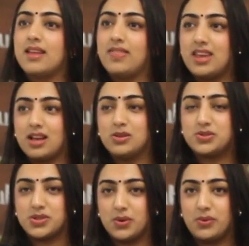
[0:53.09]
the yellow
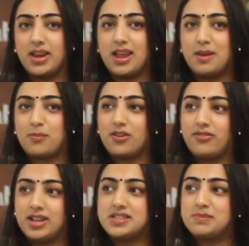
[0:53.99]
zone, and it
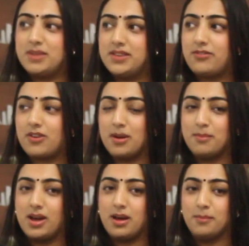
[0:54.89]
prevents me from